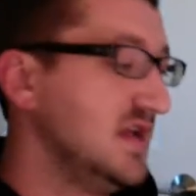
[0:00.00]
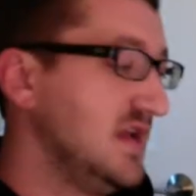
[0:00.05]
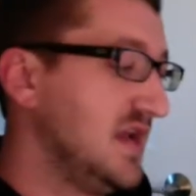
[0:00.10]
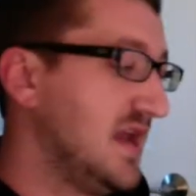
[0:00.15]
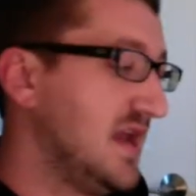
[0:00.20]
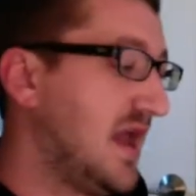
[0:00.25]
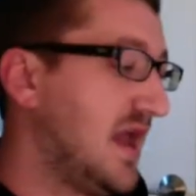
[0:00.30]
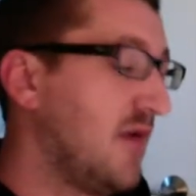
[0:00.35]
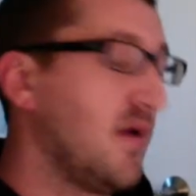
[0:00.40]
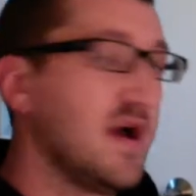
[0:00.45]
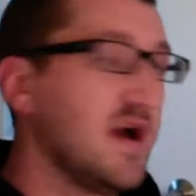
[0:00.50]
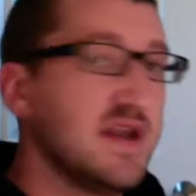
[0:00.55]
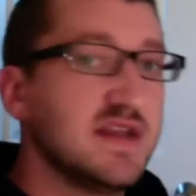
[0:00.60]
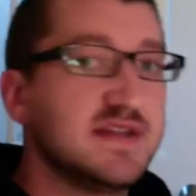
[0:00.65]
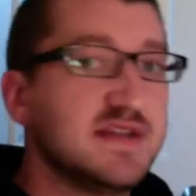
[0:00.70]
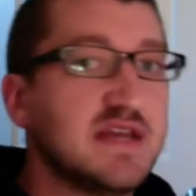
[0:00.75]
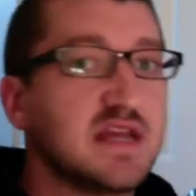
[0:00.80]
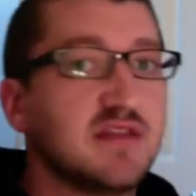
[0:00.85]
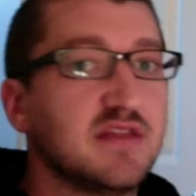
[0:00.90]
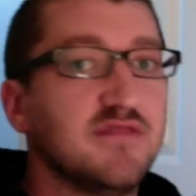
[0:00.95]
and I wanted
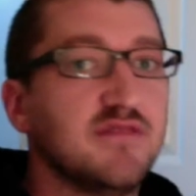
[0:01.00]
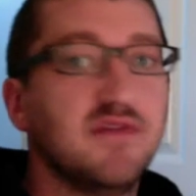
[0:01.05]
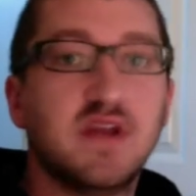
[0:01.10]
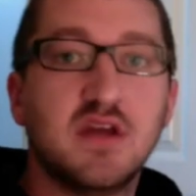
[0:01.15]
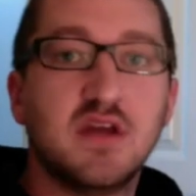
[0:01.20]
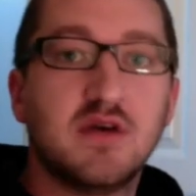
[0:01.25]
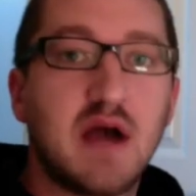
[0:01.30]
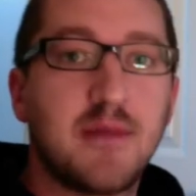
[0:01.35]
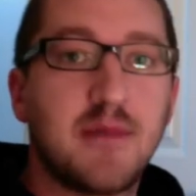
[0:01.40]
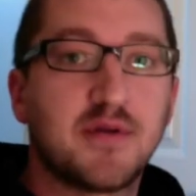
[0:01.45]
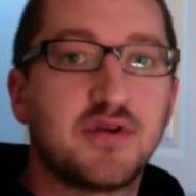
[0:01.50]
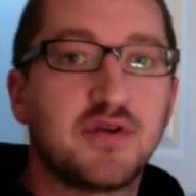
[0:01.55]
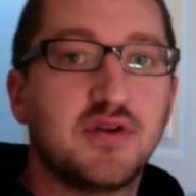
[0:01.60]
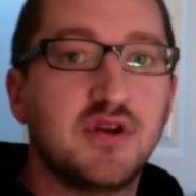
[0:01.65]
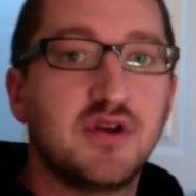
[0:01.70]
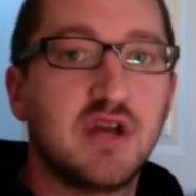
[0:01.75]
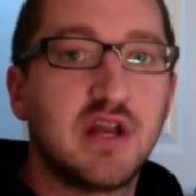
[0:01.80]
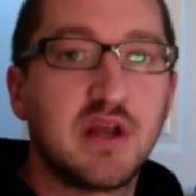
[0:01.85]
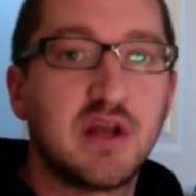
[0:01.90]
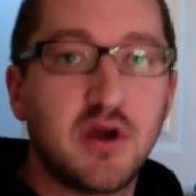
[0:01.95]
to take the video
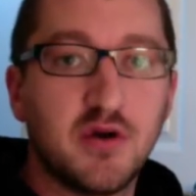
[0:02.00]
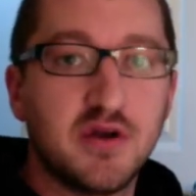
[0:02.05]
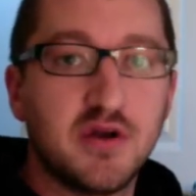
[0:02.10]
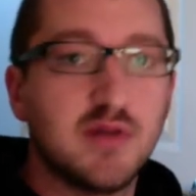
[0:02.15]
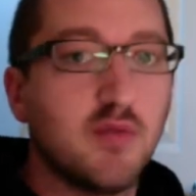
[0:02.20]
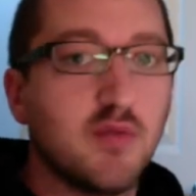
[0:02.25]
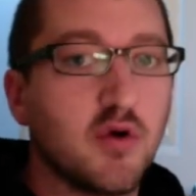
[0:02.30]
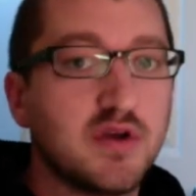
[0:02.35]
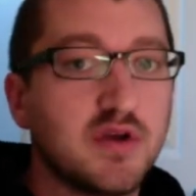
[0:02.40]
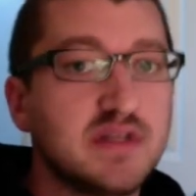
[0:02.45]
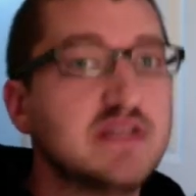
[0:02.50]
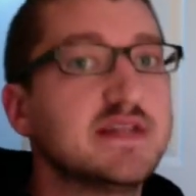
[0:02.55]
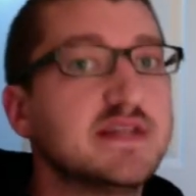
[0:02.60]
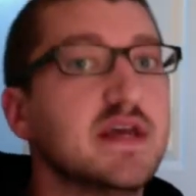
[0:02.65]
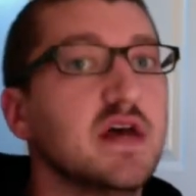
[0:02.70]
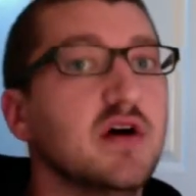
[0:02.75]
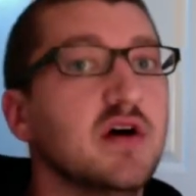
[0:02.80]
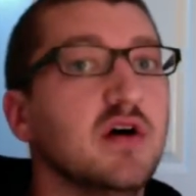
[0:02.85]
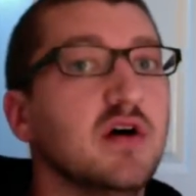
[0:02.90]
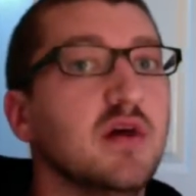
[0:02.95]
opportunity to go into more
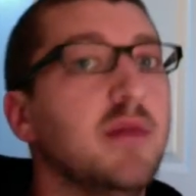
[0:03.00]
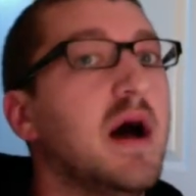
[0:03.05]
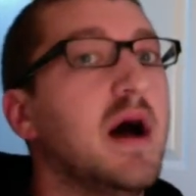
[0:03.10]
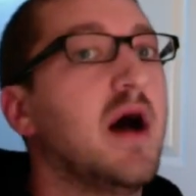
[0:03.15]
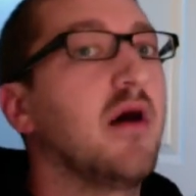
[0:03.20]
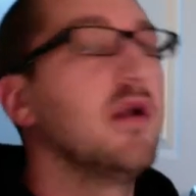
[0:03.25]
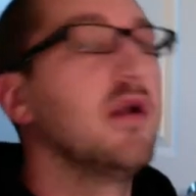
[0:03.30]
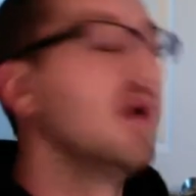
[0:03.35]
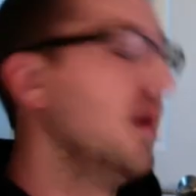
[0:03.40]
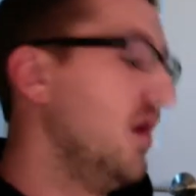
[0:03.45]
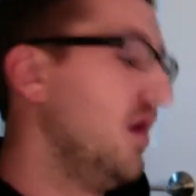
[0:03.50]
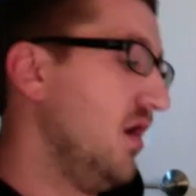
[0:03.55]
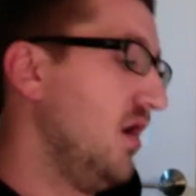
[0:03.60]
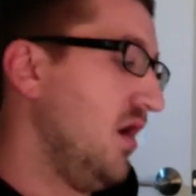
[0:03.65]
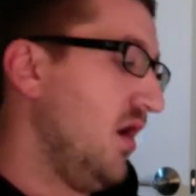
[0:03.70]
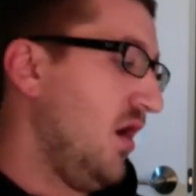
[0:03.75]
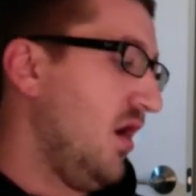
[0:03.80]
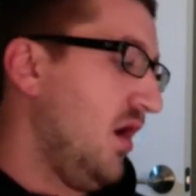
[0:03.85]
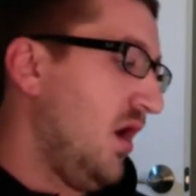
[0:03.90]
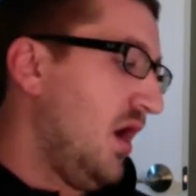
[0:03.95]
detail about
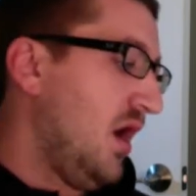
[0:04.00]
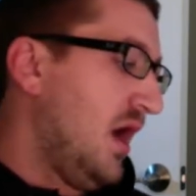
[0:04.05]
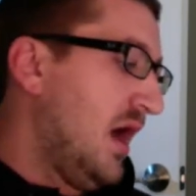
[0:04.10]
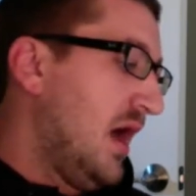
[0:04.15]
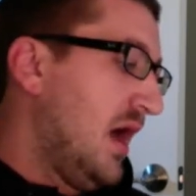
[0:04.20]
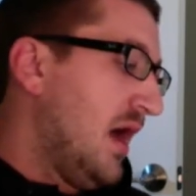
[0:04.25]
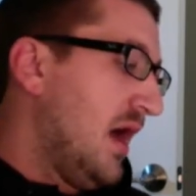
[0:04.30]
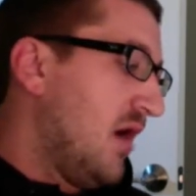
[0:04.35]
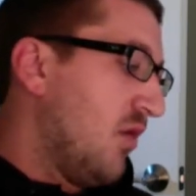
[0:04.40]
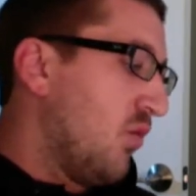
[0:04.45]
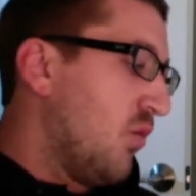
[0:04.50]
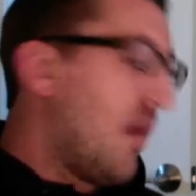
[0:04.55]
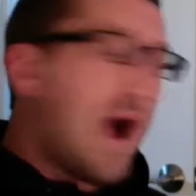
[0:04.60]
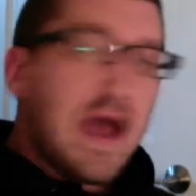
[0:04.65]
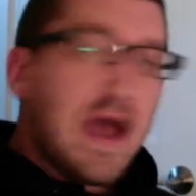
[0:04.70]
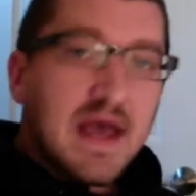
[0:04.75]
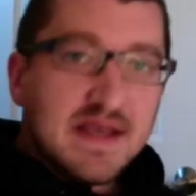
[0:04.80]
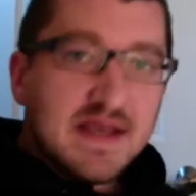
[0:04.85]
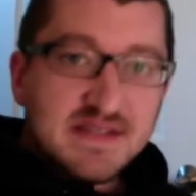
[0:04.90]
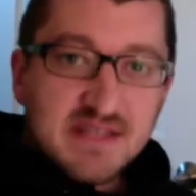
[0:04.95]

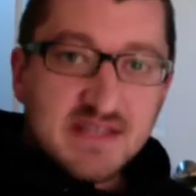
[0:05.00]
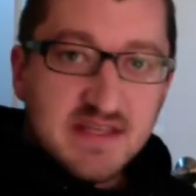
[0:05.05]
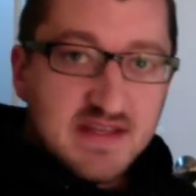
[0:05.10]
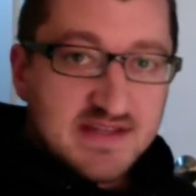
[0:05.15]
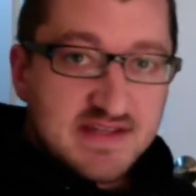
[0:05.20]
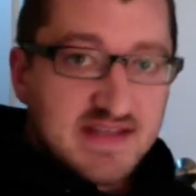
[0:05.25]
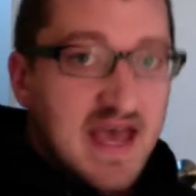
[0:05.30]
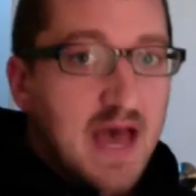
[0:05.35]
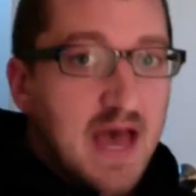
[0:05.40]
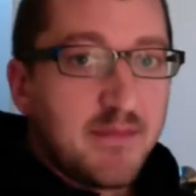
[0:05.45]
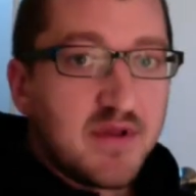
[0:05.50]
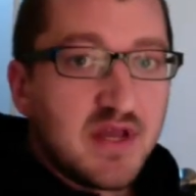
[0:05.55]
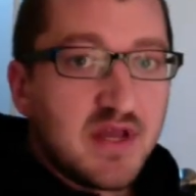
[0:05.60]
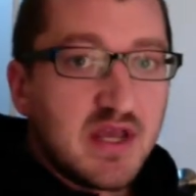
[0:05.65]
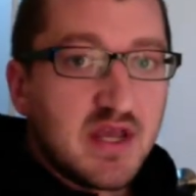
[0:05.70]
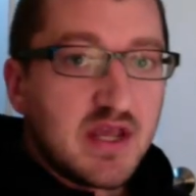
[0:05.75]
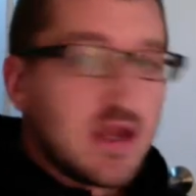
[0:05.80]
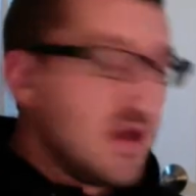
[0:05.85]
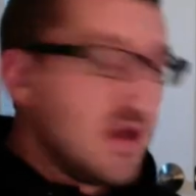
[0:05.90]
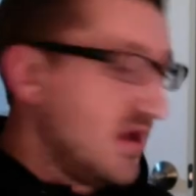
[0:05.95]
why I see this
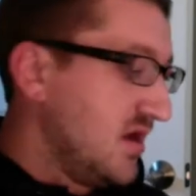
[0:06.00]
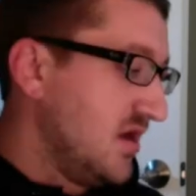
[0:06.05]
happening,